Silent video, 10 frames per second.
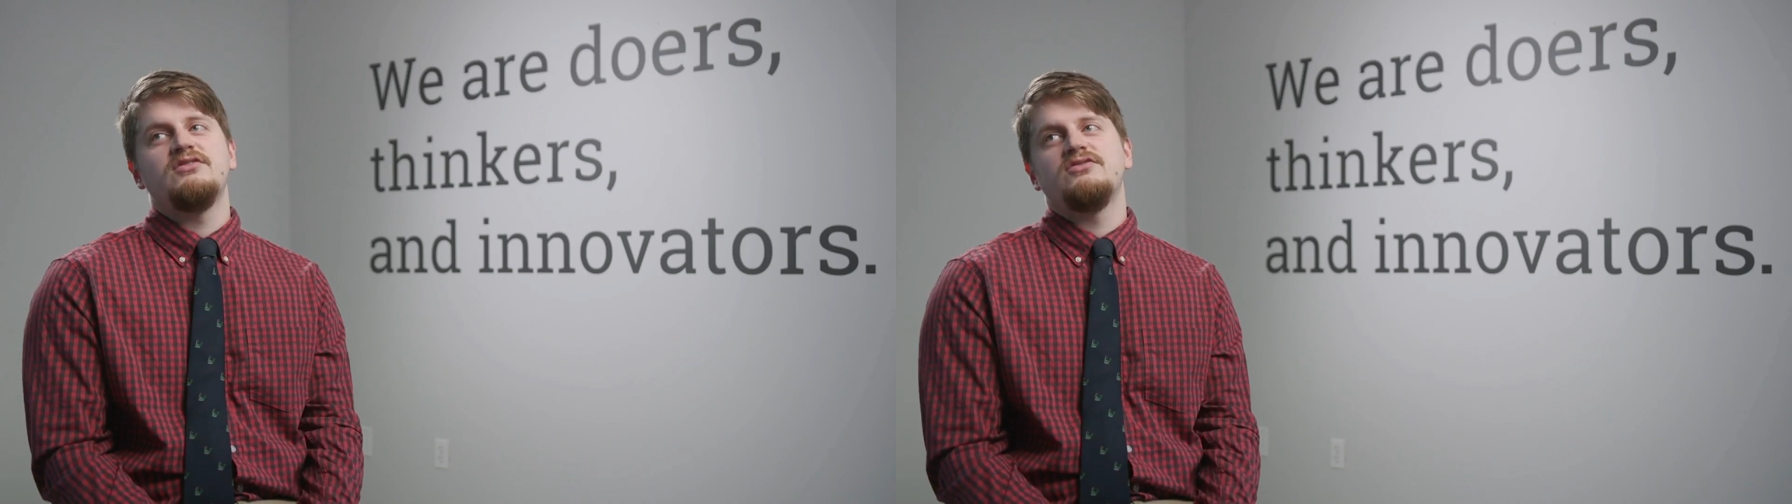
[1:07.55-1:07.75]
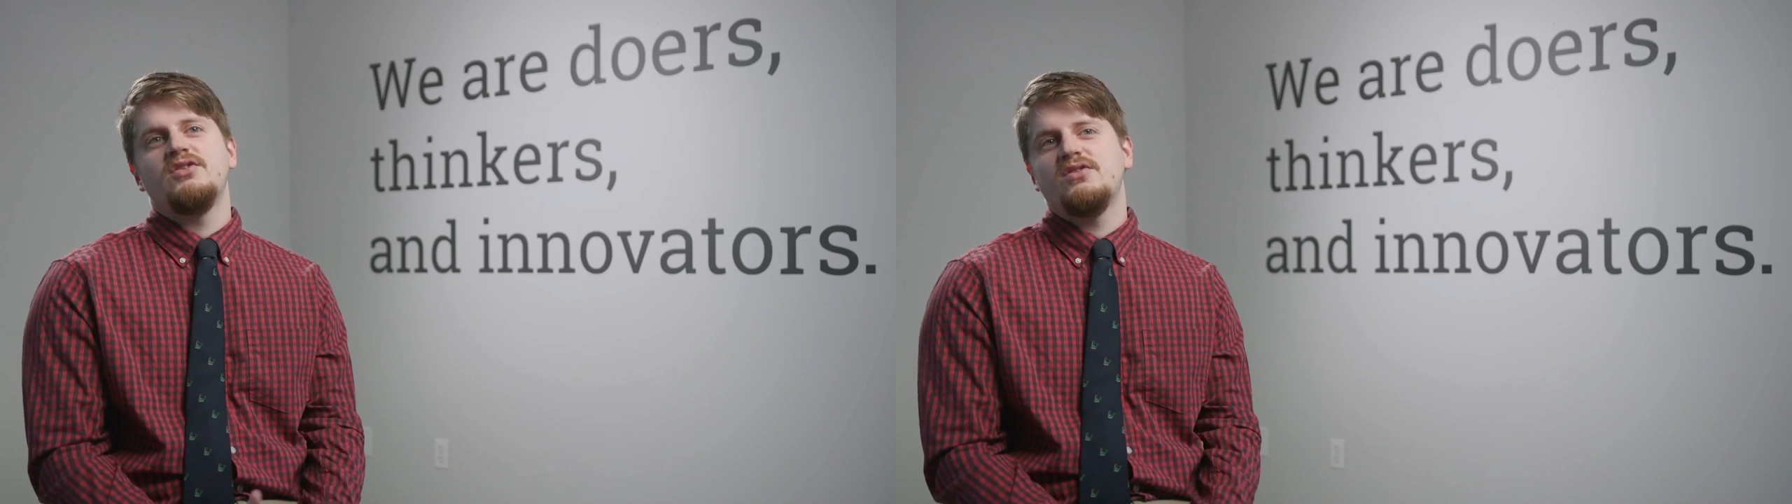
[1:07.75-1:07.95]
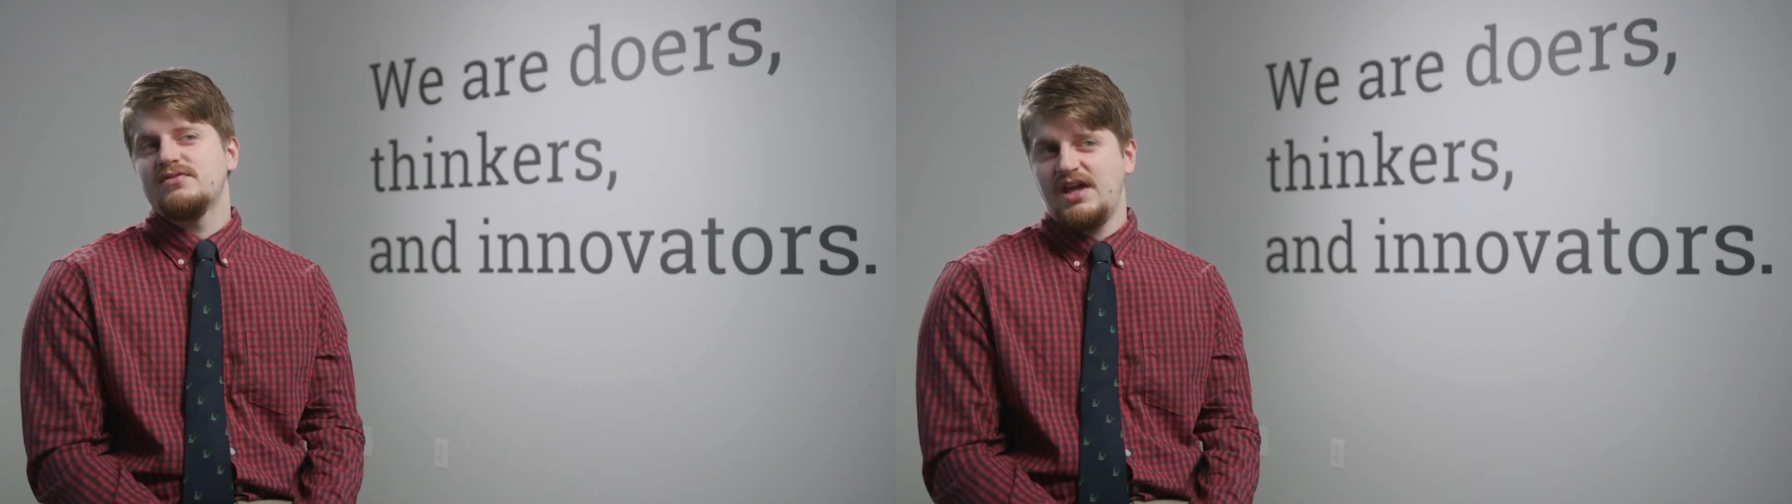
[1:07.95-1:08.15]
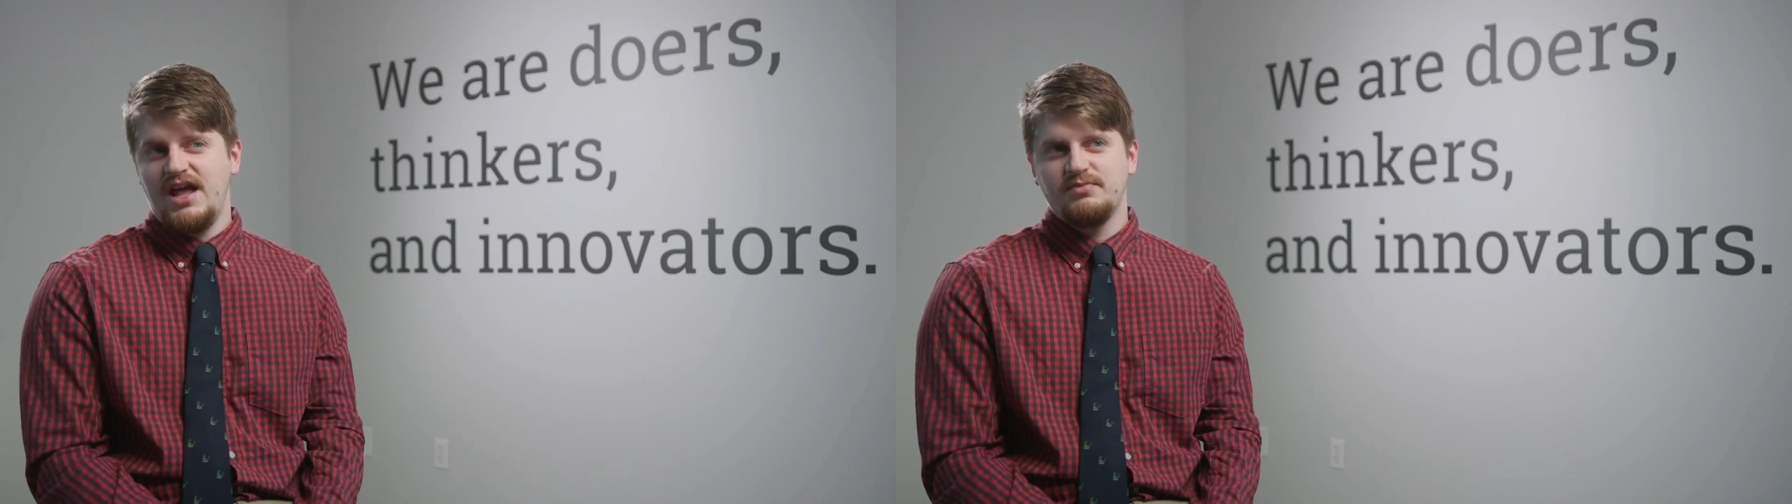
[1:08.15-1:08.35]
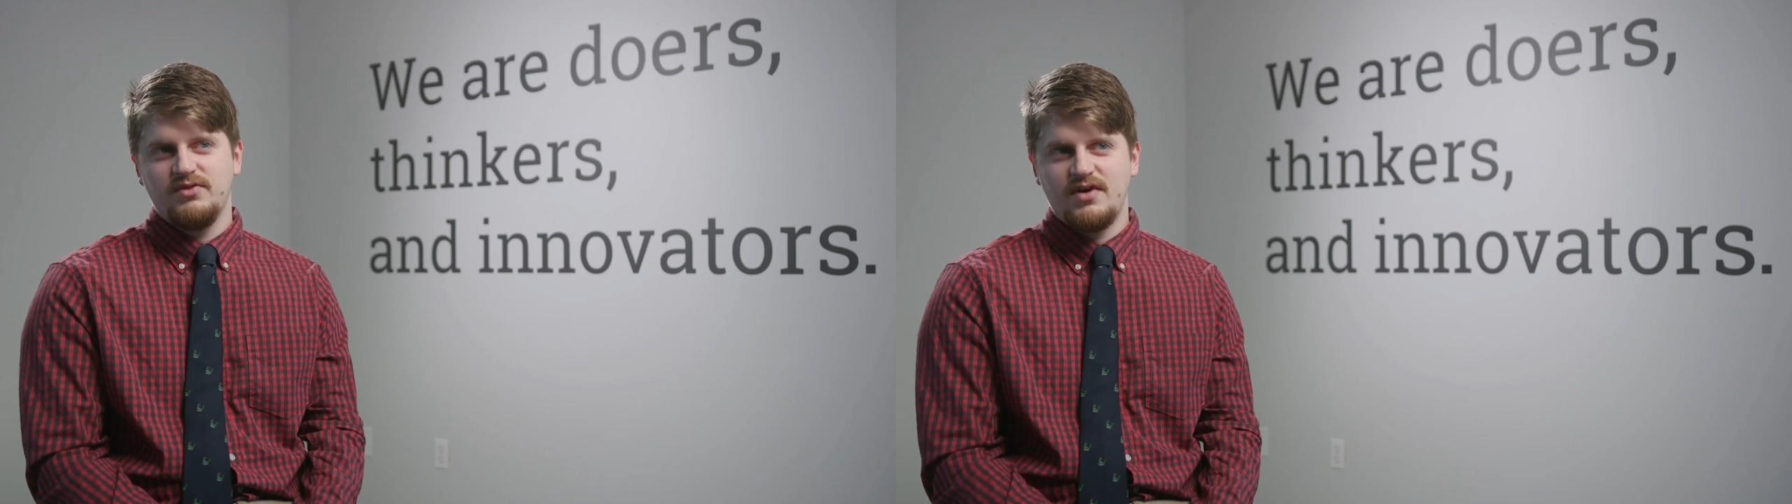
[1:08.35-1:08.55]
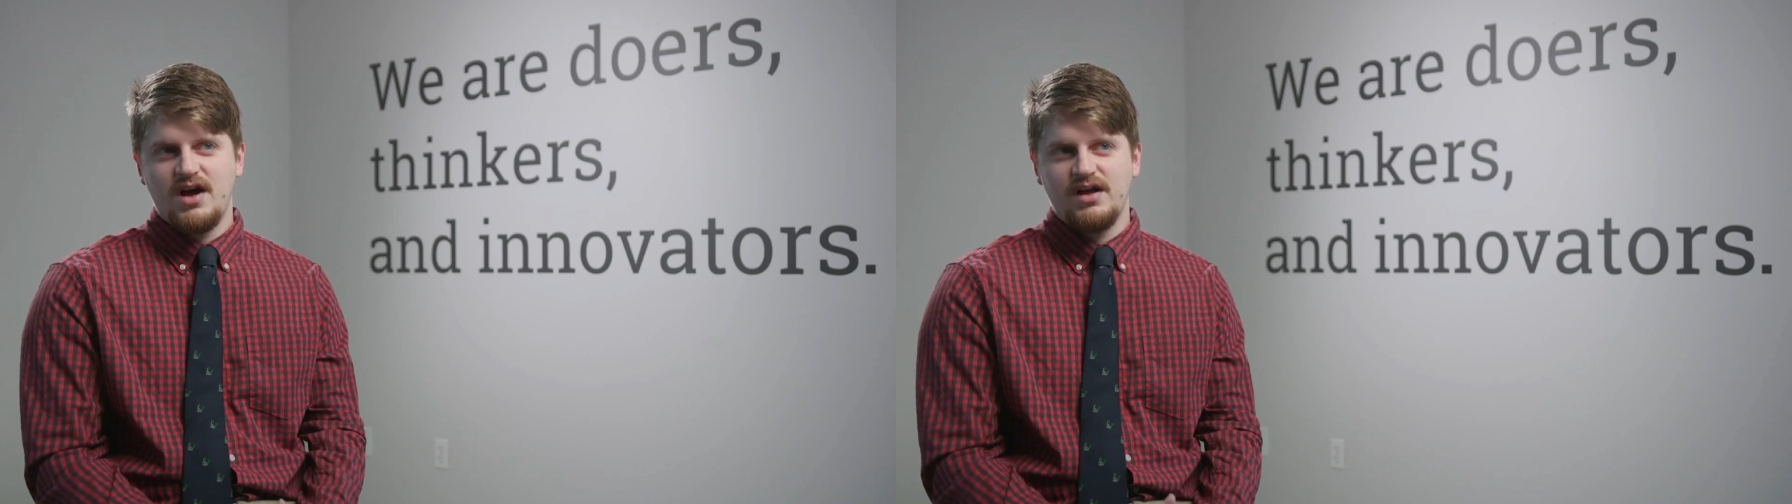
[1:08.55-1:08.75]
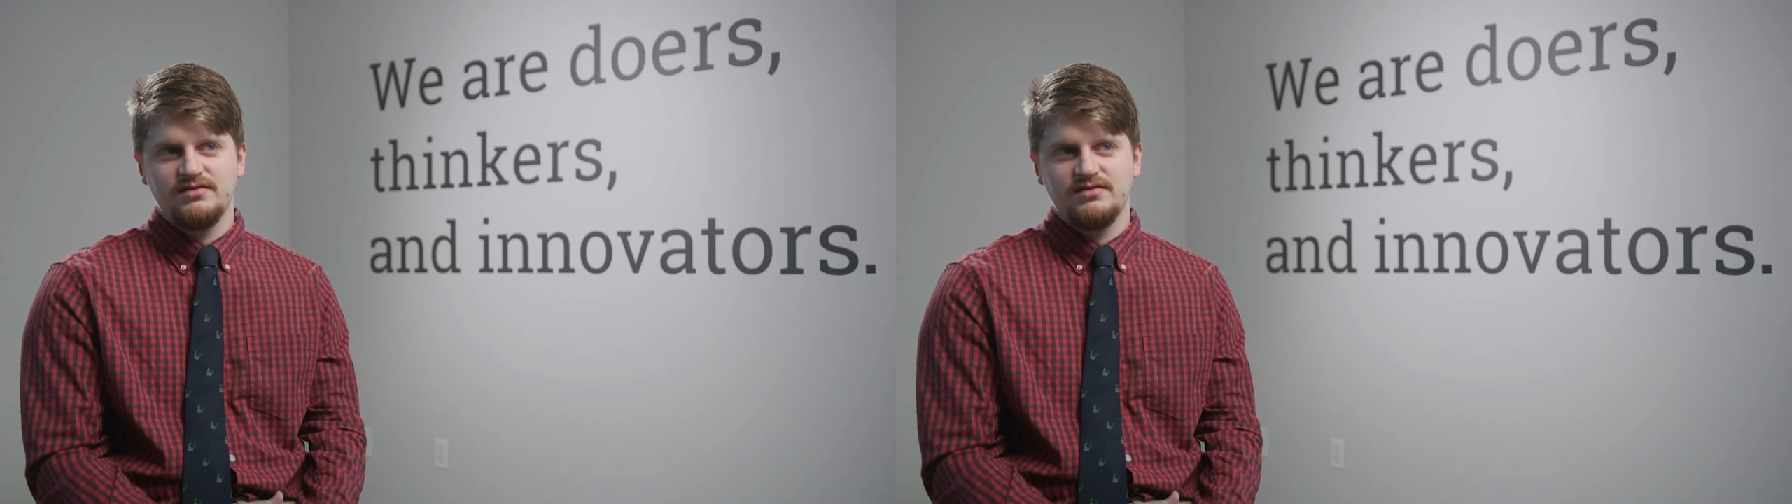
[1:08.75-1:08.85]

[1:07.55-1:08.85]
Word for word: that Zoho can provide.